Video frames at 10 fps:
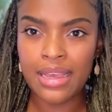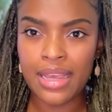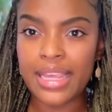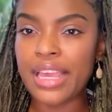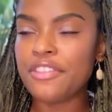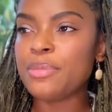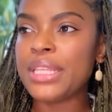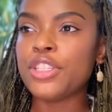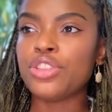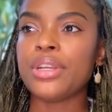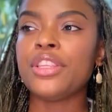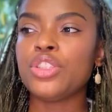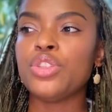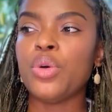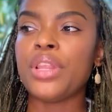It gives me the
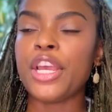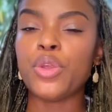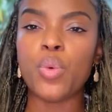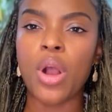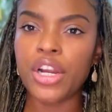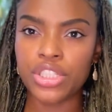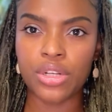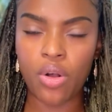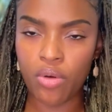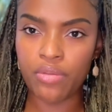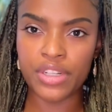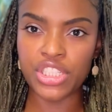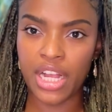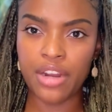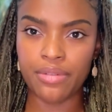strength to know that you are Jehovah
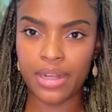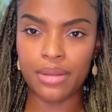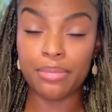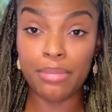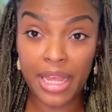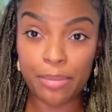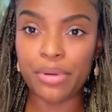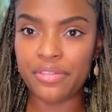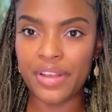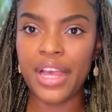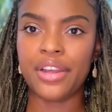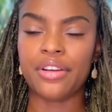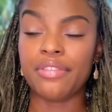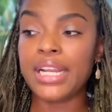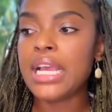Jireh, my
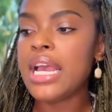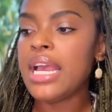provider, right?